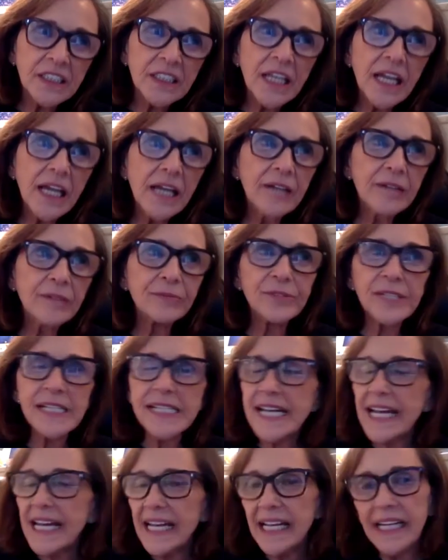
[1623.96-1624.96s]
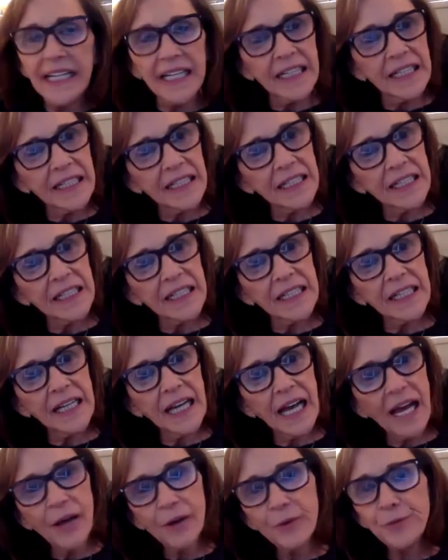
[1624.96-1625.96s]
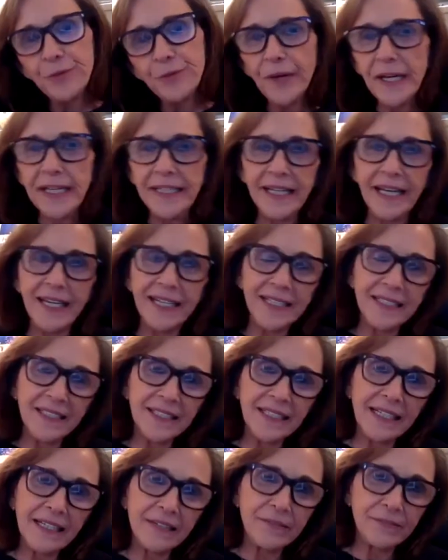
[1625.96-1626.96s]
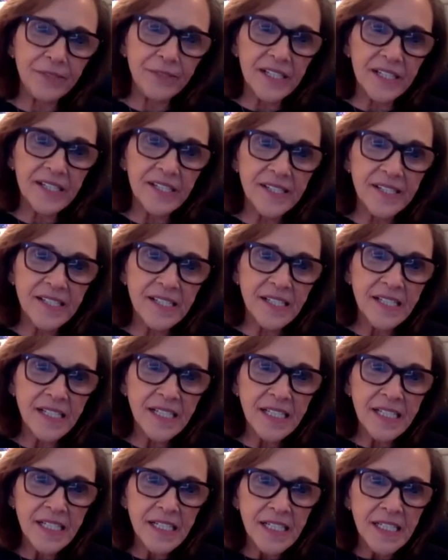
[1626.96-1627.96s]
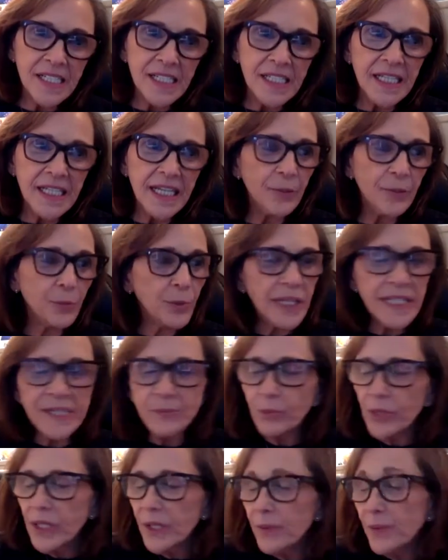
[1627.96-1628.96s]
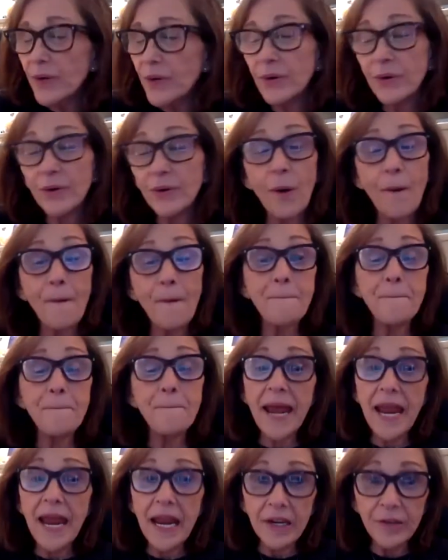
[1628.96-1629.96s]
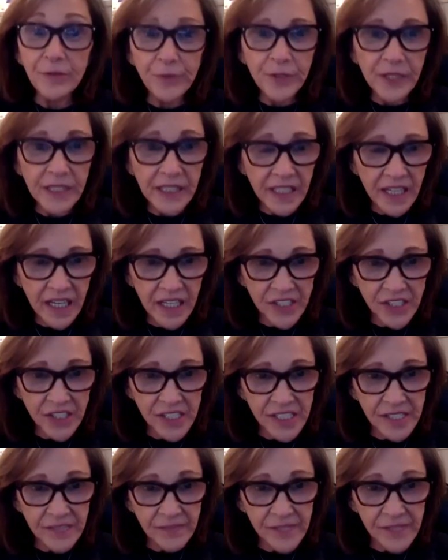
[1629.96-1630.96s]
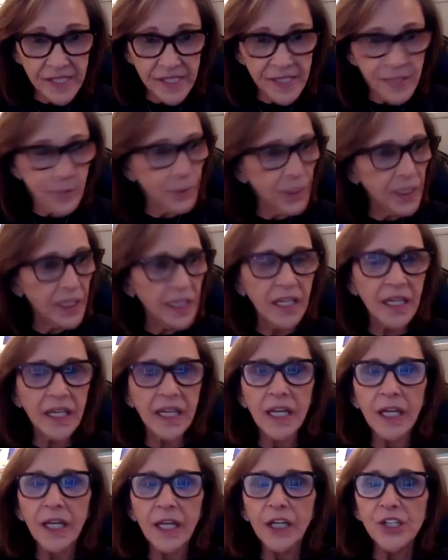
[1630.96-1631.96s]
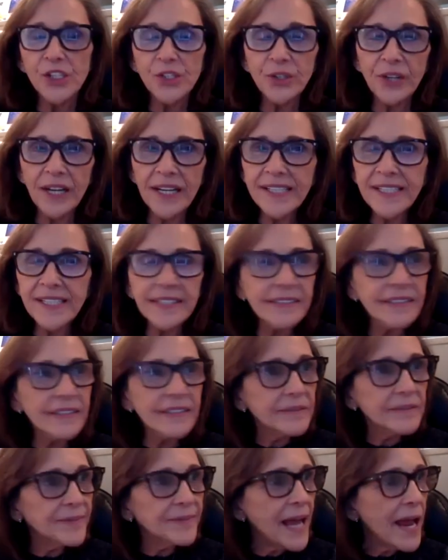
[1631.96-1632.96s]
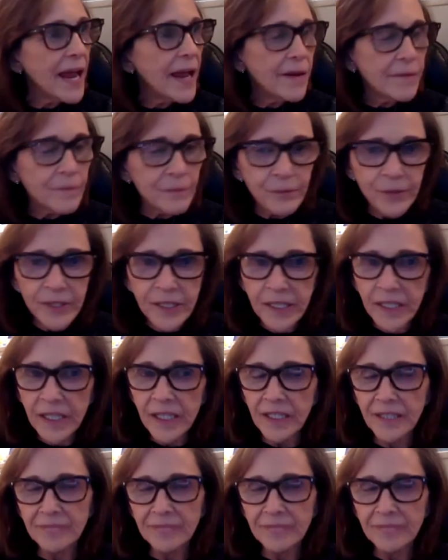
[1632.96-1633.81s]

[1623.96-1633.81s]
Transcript: every day how finite life is, and we were painfully conscious of this. We tried to live every